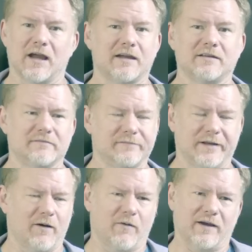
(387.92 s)
I could
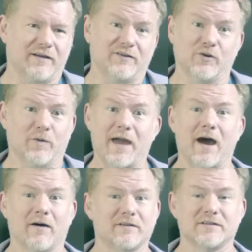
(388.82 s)
do
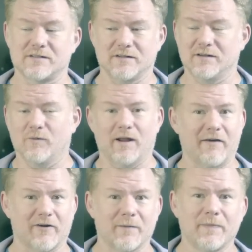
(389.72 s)
without, just
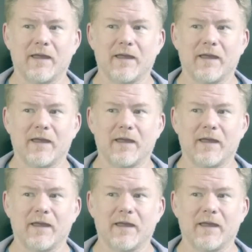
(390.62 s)
whatever.